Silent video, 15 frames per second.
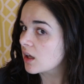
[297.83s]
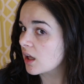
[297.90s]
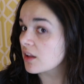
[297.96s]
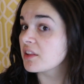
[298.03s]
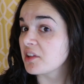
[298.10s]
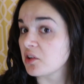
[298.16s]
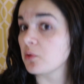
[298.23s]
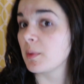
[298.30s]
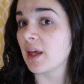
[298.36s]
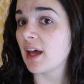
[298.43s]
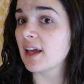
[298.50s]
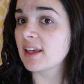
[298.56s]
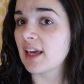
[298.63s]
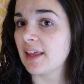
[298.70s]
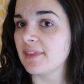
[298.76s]
A little bit.
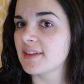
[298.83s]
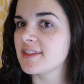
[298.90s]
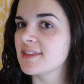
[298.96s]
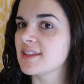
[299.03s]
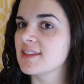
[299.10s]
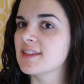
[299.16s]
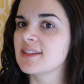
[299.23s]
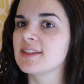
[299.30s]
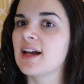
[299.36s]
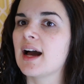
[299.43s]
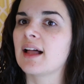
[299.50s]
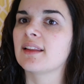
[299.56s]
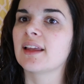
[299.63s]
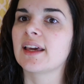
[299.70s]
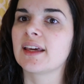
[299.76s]
Again, this is
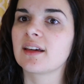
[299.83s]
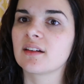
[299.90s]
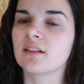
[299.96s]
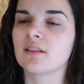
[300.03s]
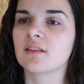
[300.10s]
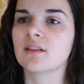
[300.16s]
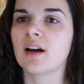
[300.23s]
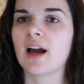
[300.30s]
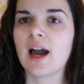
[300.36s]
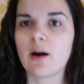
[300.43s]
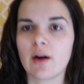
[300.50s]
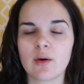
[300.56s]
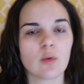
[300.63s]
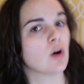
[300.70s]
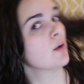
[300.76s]
not like how
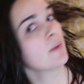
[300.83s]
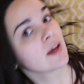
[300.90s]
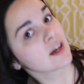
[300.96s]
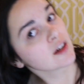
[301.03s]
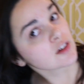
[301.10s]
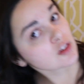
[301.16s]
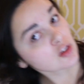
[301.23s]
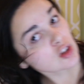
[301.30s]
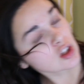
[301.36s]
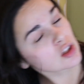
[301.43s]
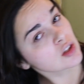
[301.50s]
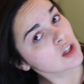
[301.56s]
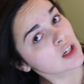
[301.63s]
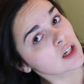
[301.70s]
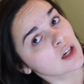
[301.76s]
I want my hair to
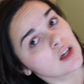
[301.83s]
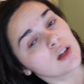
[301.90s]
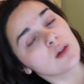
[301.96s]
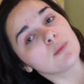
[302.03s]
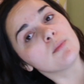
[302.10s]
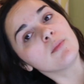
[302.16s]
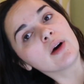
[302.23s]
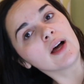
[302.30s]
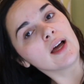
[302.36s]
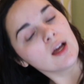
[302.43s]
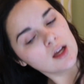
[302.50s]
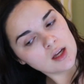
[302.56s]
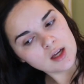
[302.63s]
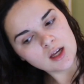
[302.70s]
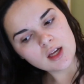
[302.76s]
look, but
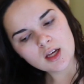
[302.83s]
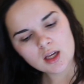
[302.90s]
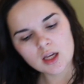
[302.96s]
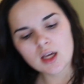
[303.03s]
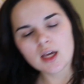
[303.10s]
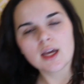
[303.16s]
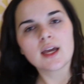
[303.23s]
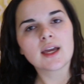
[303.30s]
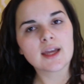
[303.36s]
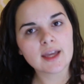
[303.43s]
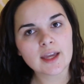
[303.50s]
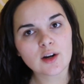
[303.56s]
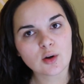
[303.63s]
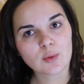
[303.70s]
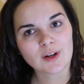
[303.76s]

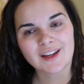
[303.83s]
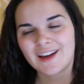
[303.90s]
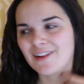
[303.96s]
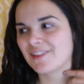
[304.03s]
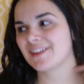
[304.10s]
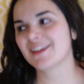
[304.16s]
it'll work out.